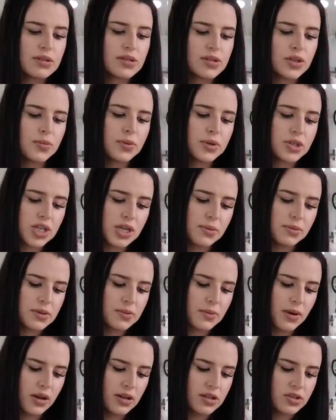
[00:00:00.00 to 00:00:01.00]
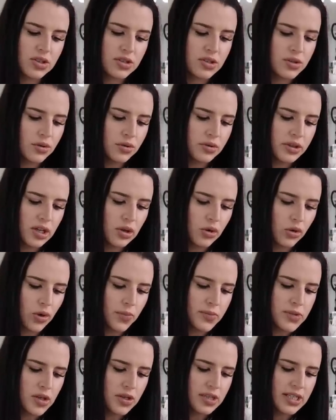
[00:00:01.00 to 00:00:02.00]
was super cheap as well. It's just called the
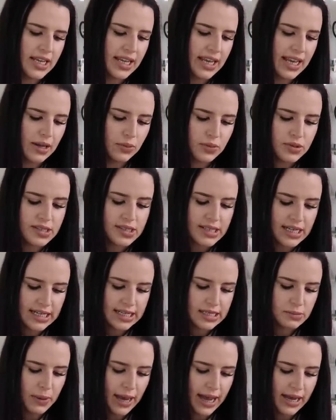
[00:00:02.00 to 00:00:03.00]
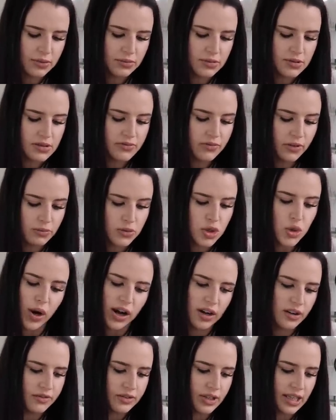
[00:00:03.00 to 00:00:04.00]
cropped hoodie. It was £6 from
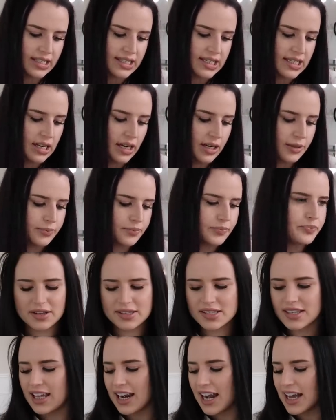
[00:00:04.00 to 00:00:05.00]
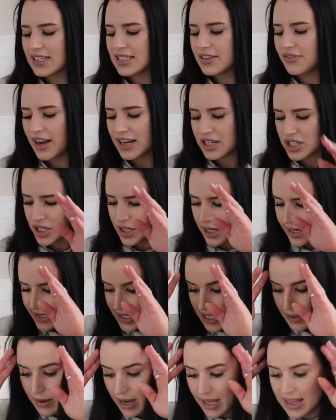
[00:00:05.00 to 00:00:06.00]
£12.99. So the last fashion
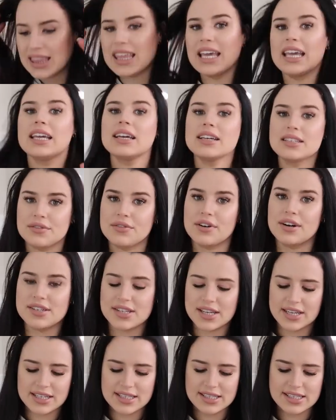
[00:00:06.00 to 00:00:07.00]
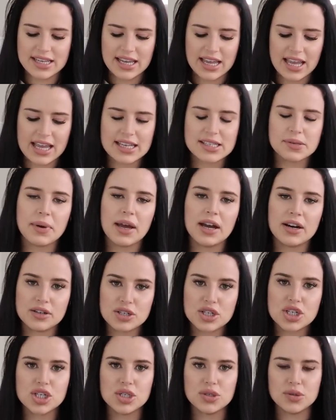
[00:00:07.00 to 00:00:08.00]
item, I think, as far as I can see, is a pair of
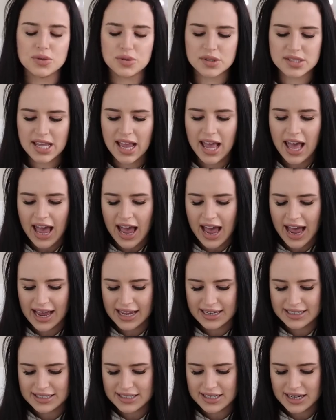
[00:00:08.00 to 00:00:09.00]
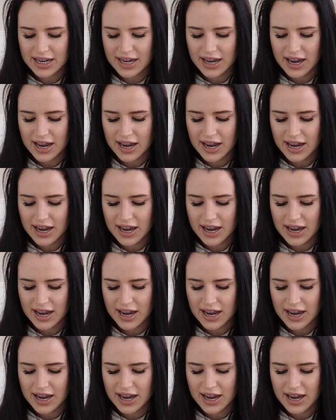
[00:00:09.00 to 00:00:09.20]
shoes. And